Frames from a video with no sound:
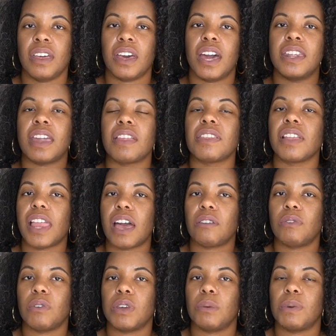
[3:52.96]
Another
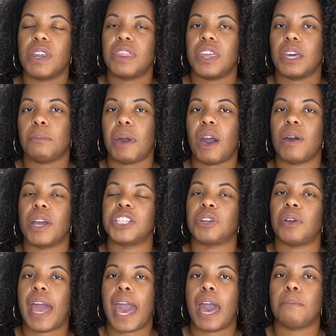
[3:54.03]
level you want to think about is
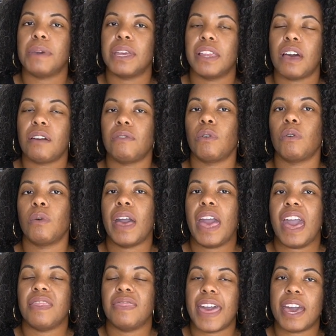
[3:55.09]
your admin level,
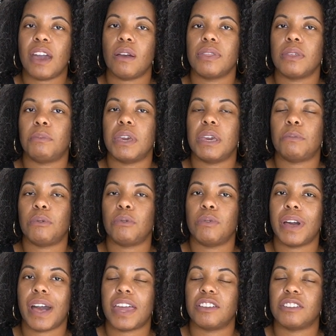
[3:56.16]
and they are the people who
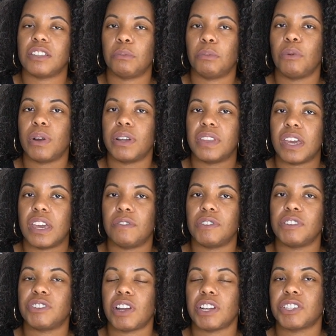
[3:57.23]
kind of support the
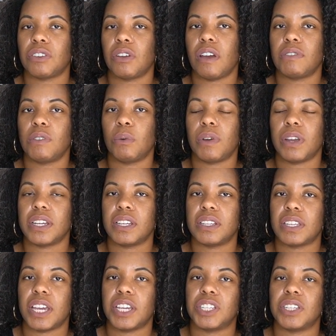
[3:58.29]
infrastructure of the
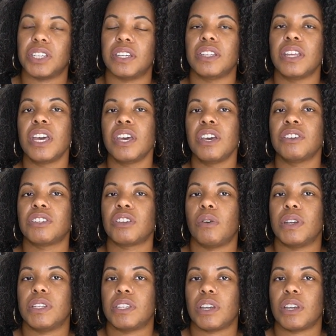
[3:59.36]
organization. So, in